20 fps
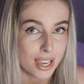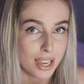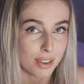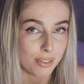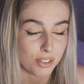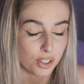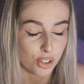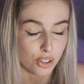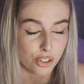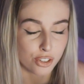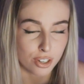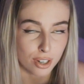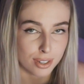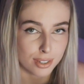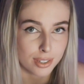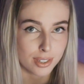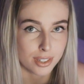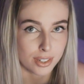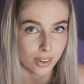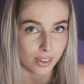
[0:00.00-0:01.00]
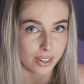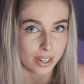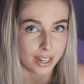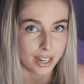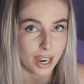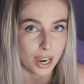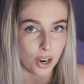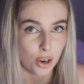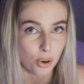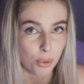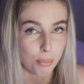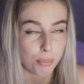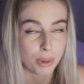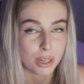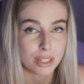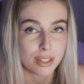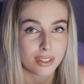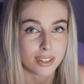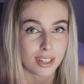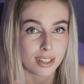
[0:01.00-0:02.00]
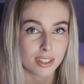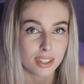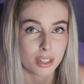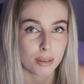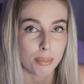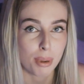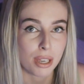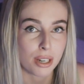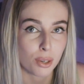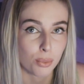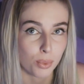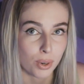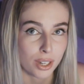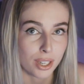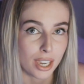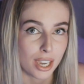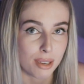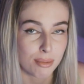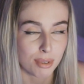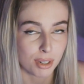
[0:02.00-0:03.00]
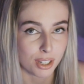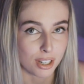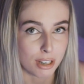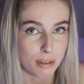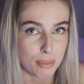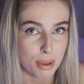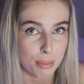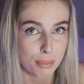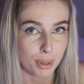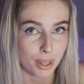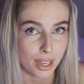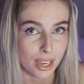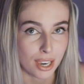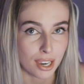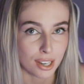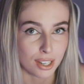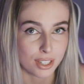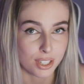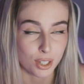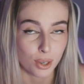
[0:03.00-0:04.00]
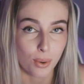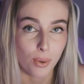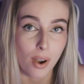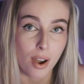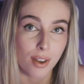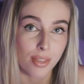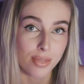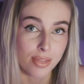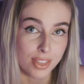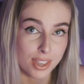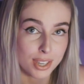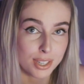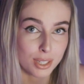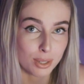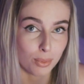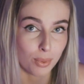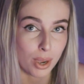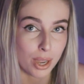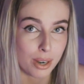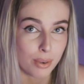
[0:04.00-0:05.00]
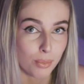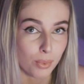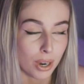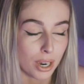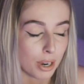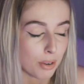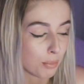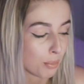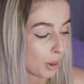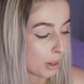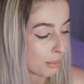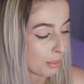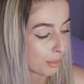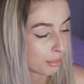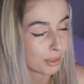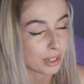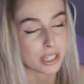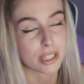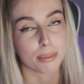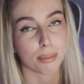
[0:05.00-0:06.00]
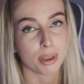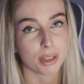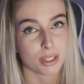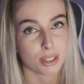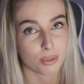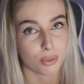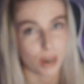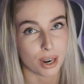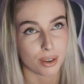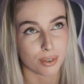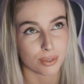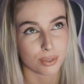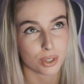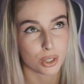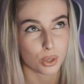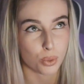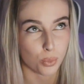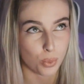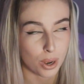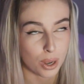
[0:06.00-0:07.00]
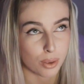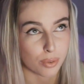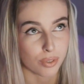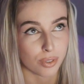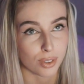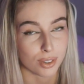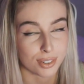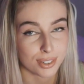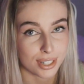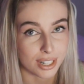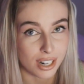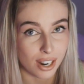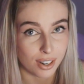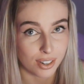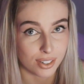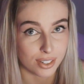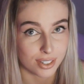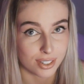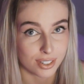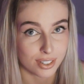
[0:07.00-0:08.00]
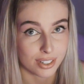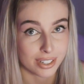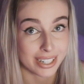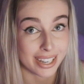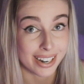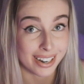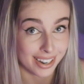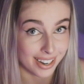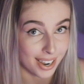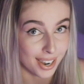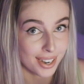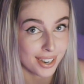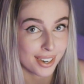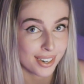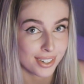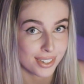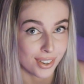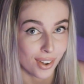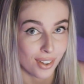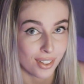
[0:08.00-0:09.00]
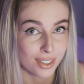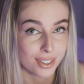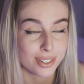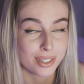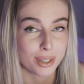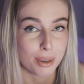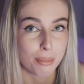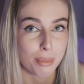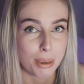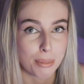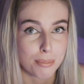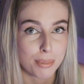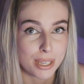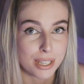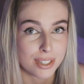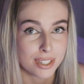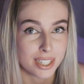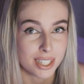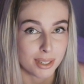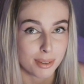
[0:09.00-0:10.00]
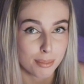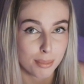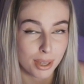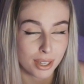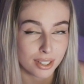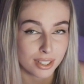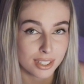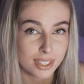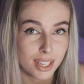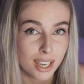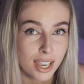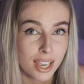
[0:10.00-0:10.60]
if you're just starting out, but it does depend on what game you're going to be playing. So on this one, where I've probably spent around 1,300 Canadian dollars on my PC build,